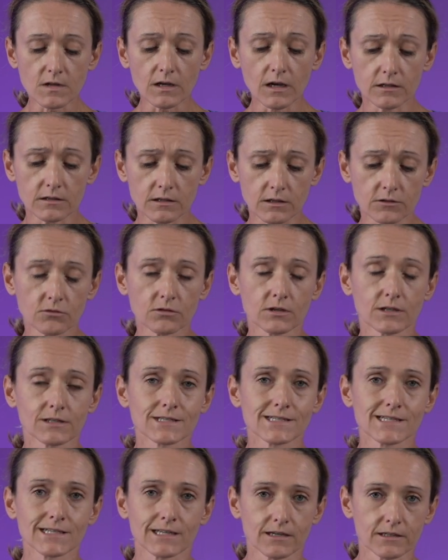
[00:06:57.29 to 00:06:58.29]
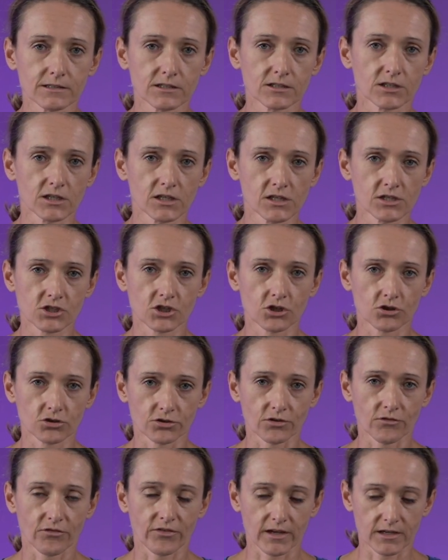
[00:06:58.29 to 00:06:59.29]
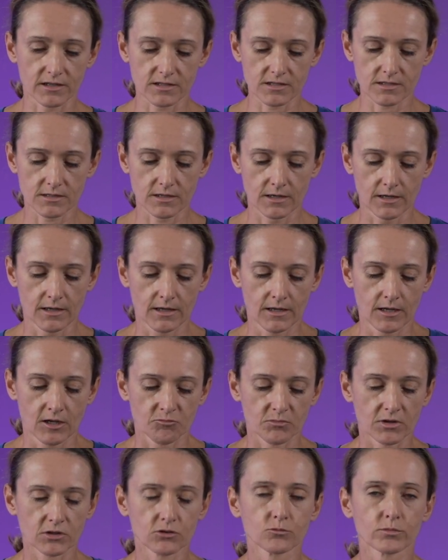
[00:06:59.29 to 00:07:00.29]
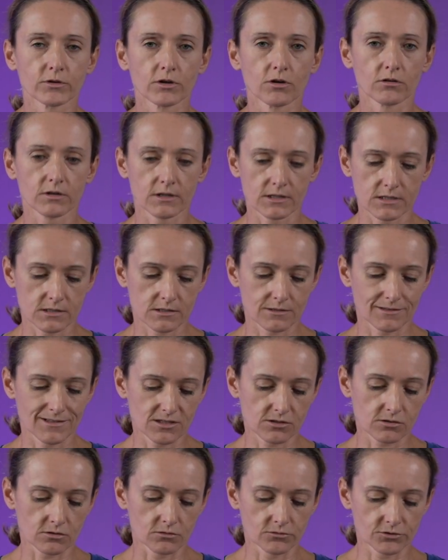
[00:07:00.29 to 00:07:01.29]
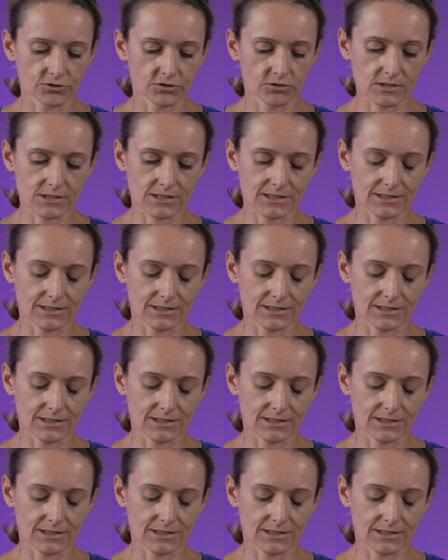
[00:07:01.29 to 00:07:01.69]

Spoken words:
and then you can slide it easier on your face. But to be honest, this solution is